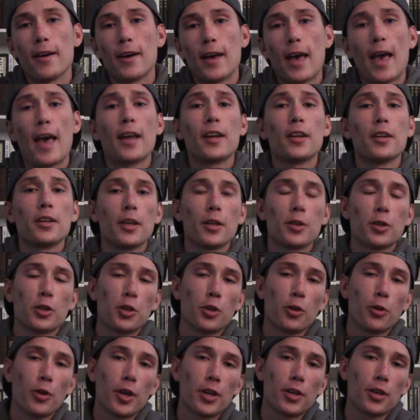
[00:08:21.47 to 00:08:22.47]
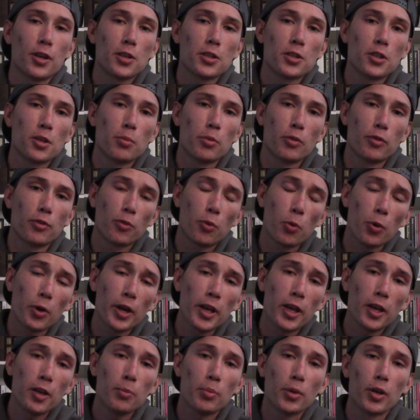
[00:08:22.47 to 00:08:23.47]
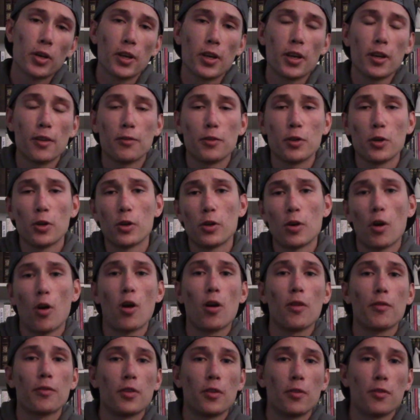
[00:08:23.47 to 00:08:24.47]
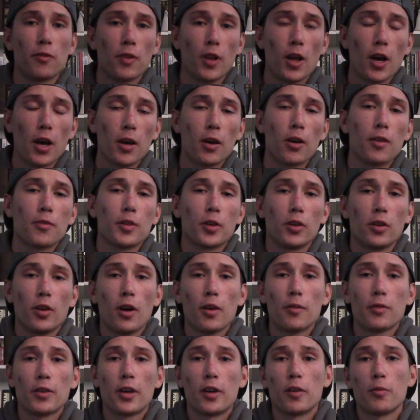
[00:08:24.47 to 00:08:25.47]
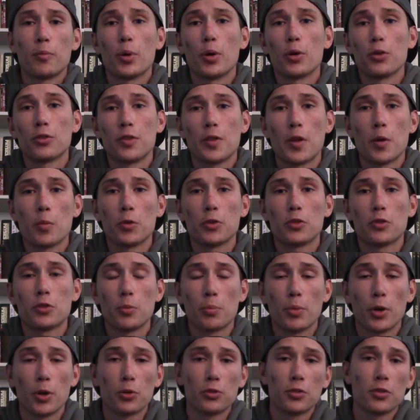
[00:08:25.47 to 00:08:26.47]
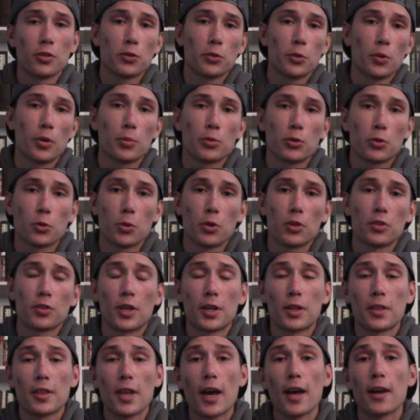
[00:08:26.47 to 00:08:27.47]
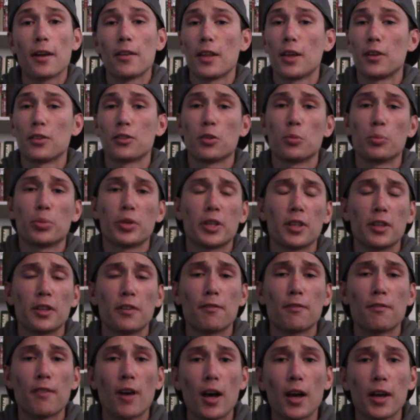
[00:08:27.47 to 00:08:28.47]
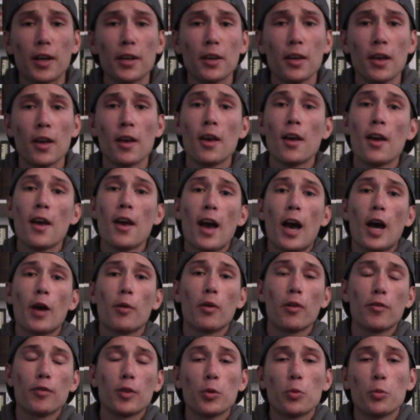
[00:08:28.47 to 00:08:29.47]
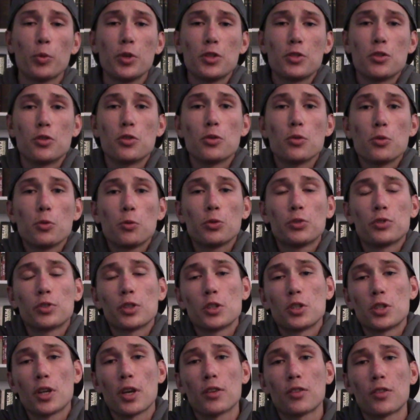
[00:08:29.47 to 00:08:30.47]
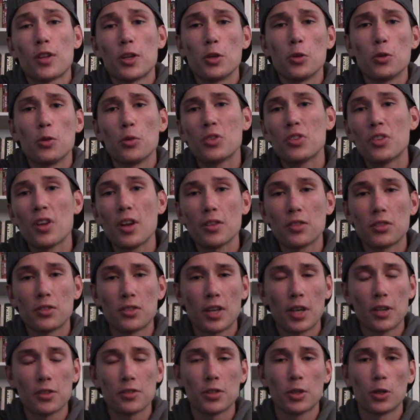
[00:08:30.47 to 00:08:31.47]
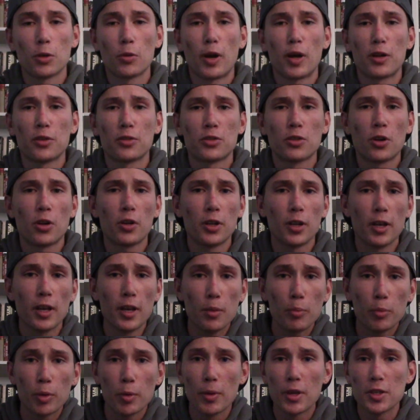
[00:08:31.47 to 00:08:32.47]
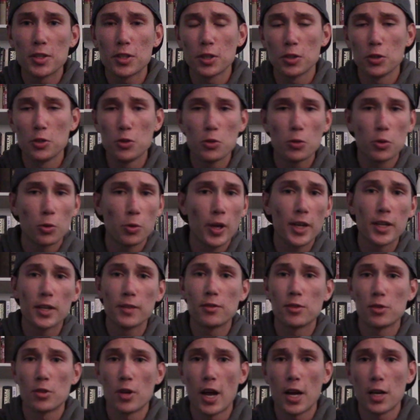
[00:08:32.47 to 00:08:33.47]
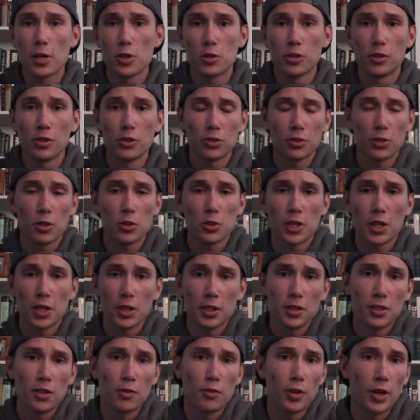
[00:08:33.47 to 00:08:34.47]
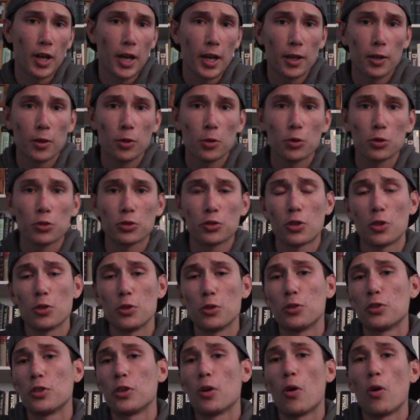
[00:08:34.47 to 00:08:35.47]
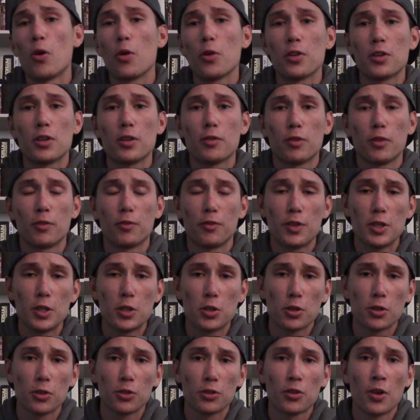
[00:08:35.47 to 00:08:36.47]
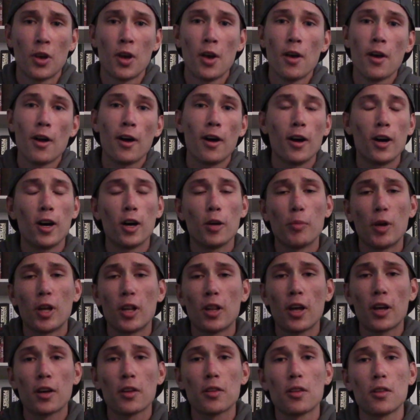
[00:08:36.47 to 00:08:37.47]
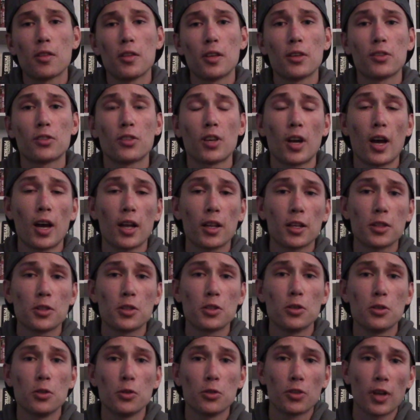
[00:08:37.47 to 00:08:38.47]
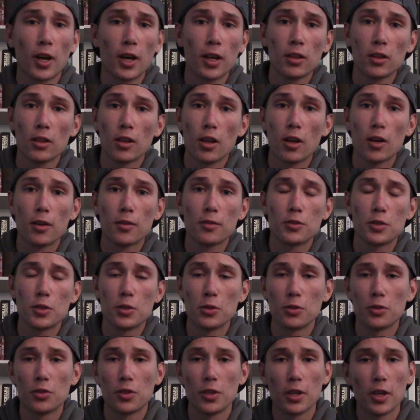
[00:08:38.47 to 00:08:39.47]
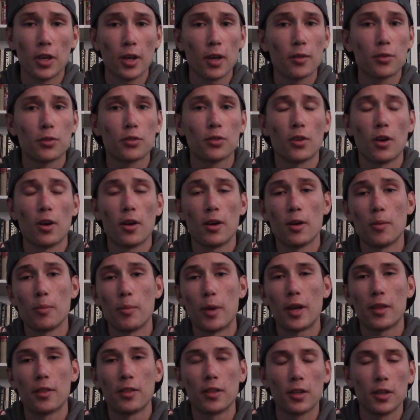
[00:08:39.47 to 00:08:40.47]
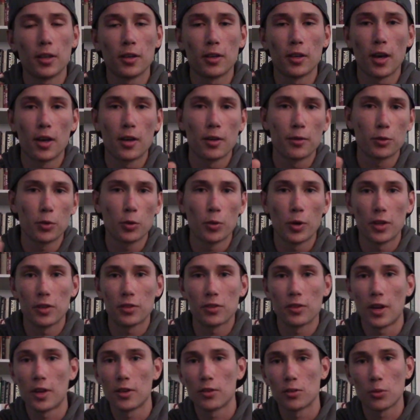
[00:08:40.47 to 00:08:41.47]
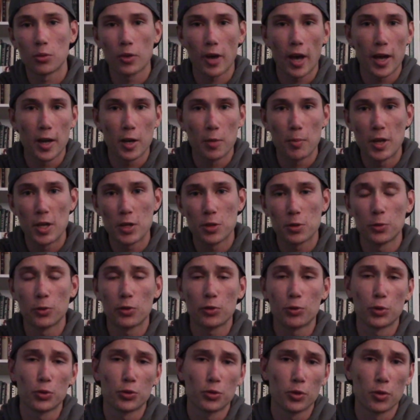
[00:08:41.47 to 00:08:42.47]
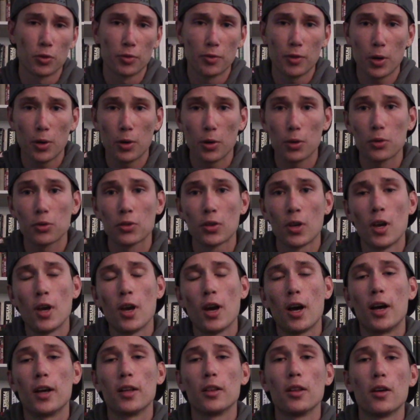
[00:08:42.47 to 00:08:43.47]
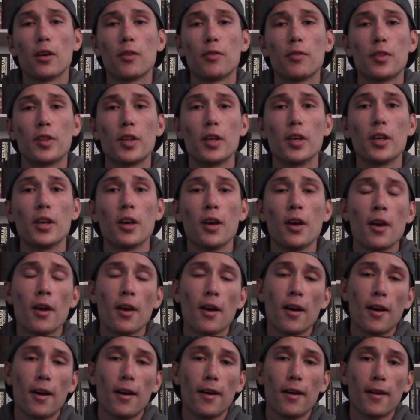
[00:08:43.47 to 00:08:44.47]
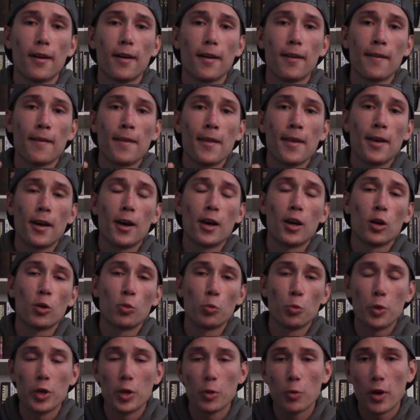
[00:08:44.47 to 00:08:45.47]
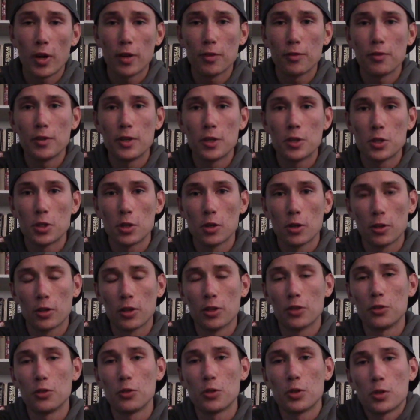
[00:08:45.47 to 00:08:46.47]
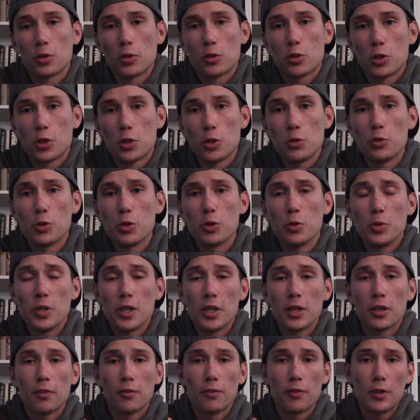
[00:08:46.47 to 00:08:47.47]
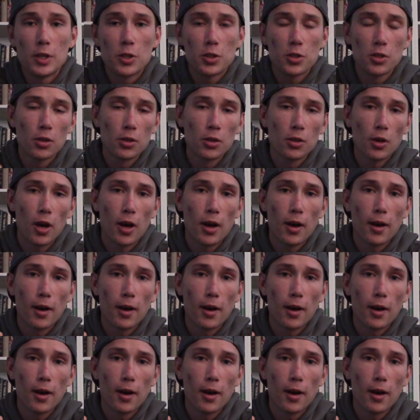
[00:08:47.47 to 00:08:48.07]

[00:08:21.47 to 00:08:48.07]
edit and curate content beforehand, but if you're an off-the-fly, off-the-cuff kind of person that wants to post Instagram stories like that, that is completely fine. However, we do suggest that you use it as a testing ground. Start implementing new creative strategies, start taking different angles, start using all the different features. A lot of the things that I like to use, I love to use the GIFs. I think it kind of creates nice little animations for still photos. I love the rewind feature because you can shoot unique videos